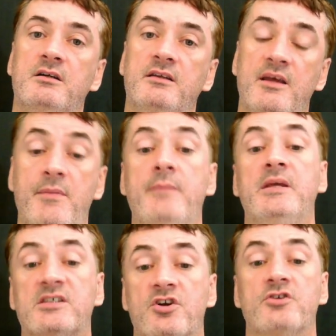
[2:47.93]
that made me
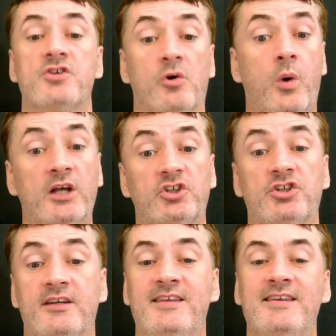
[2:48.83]
start to
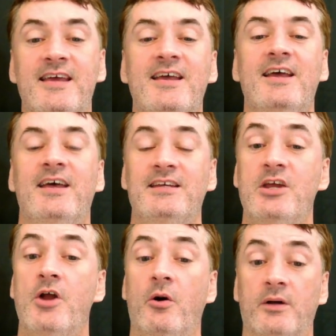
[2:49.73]
question, you
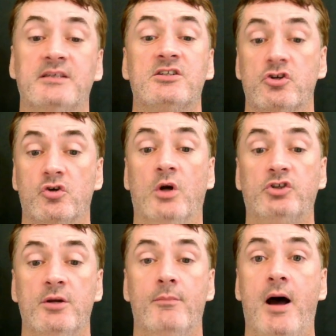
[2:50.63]
know, start to
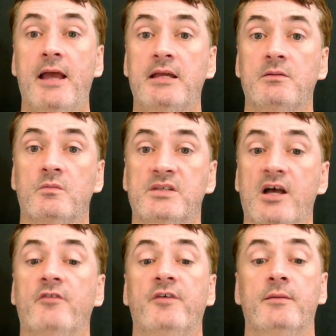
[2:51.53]
question
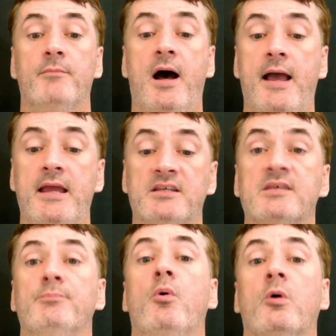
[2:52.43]
myself and my
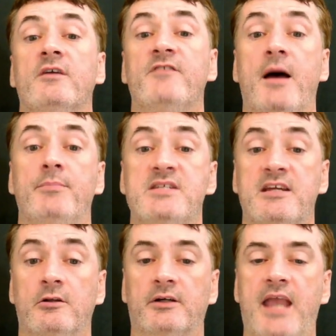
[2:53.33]
support of that
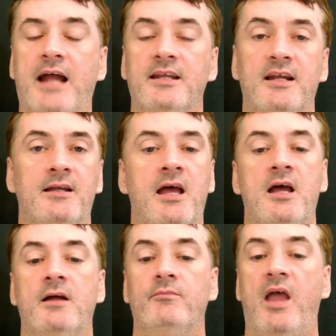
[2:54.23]
particular candidate.
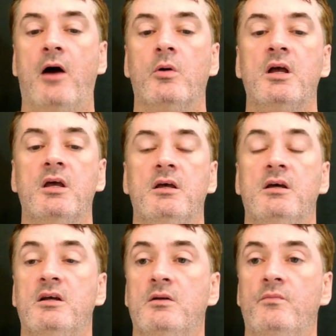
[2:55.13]
Now,
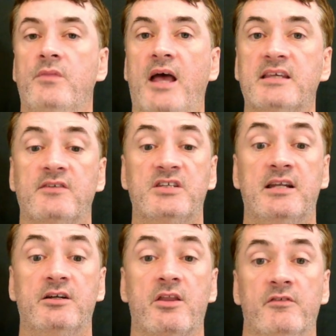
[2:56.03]
as I've said
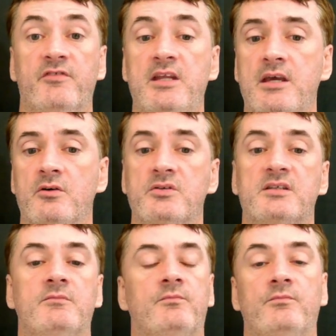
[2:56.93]
in other
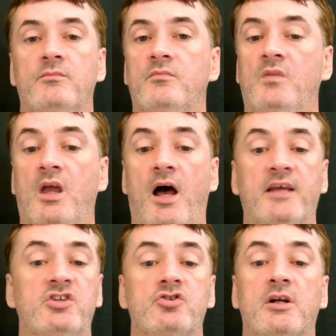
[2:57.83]
videos, I
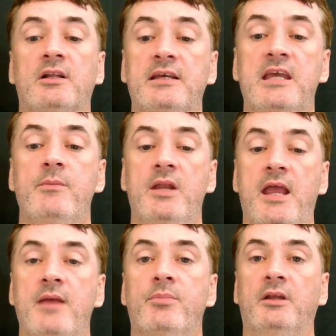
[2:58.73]
strictly keep it
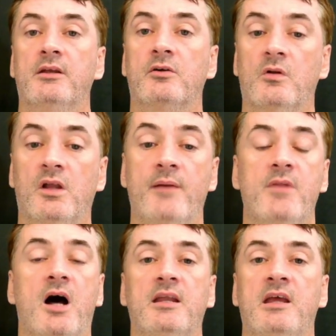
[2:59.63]
apolitical. I'm
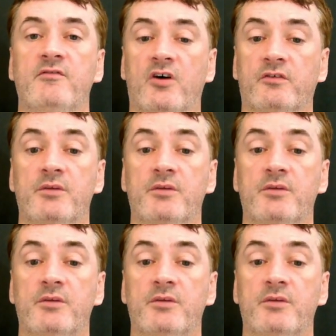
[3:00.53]
not involved in